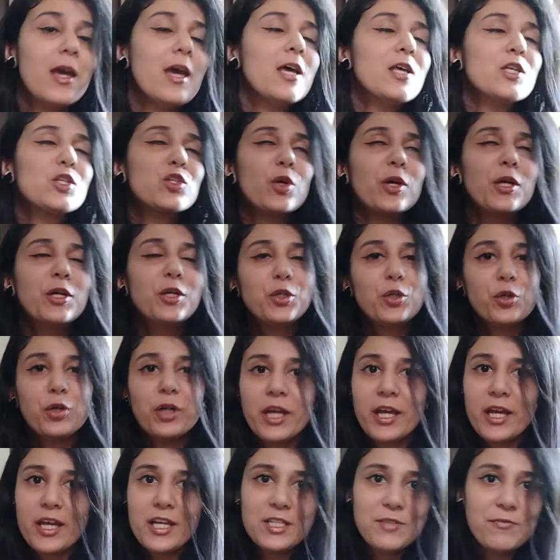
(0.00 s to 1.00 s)
So in
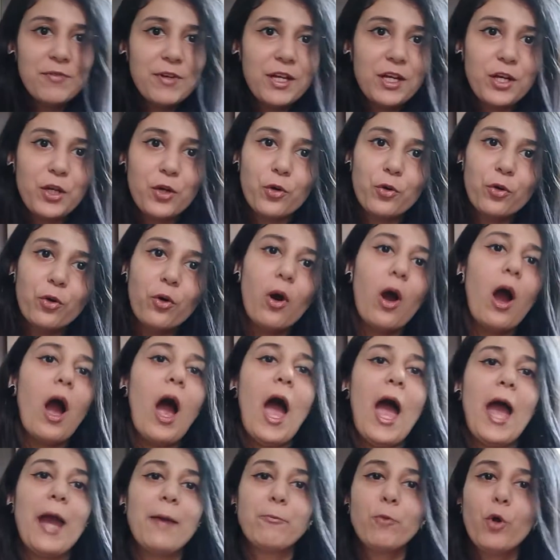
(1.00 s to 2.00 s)
today's video,
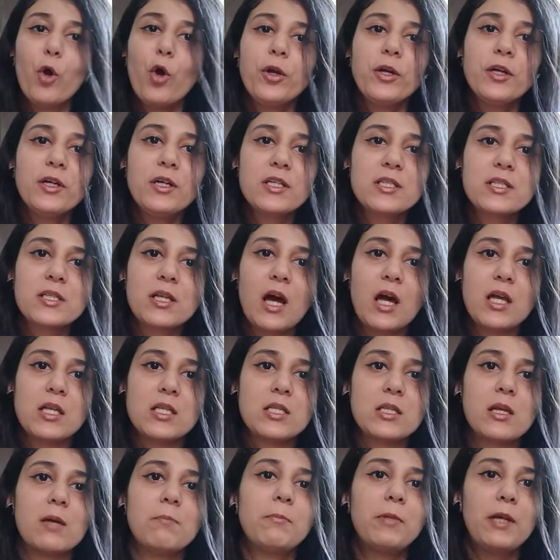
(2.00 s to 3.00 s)
I'm gonna
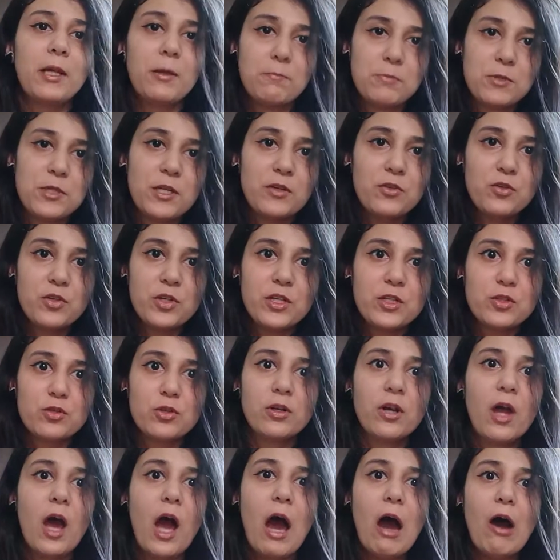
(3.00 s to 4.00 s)
discuss some tips and tricks
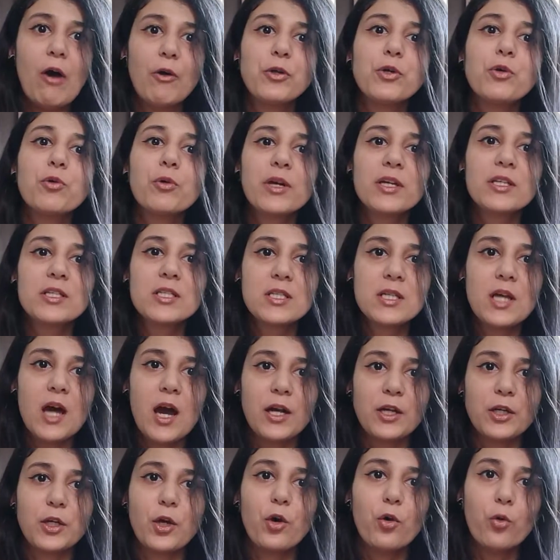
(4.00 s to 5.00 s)
on how you can
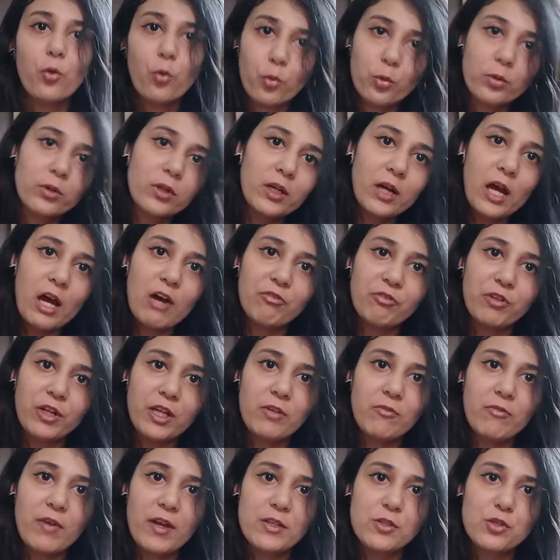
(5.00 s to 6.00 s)
start your own
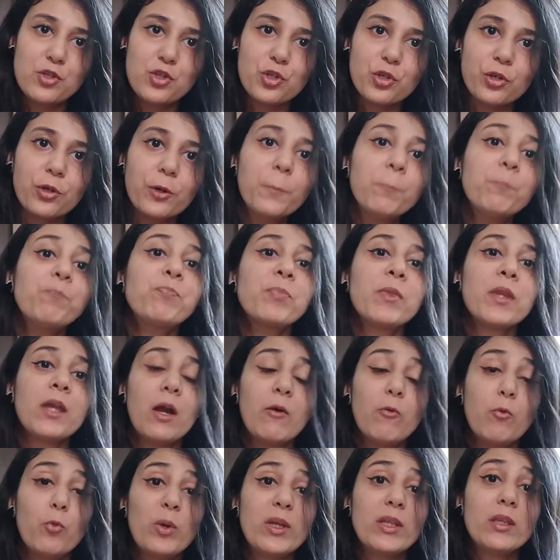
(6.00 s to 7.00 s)
crafting venture
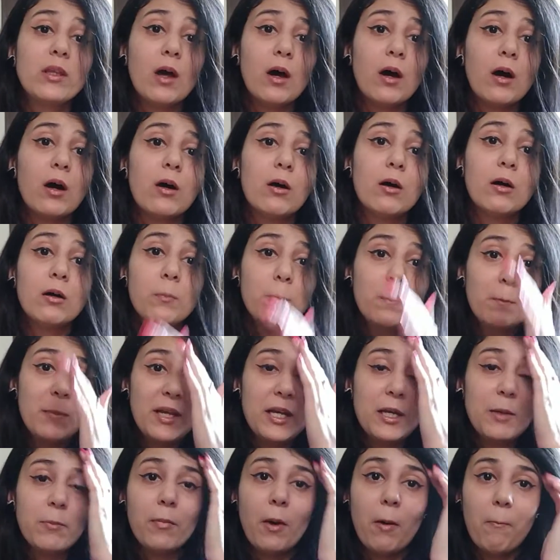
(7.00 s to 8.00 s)
with a
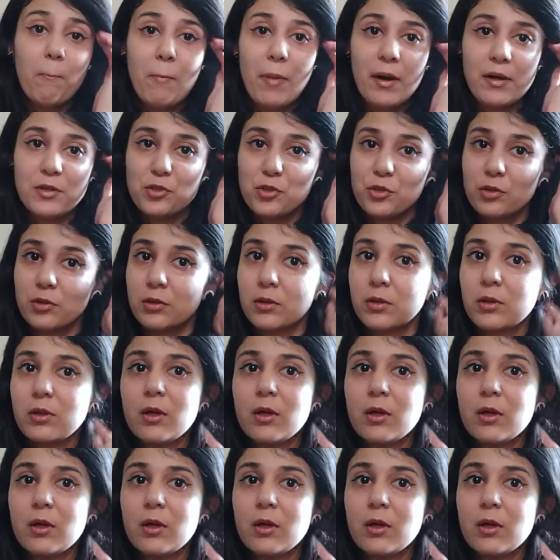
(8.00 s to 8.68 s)
minimum budget.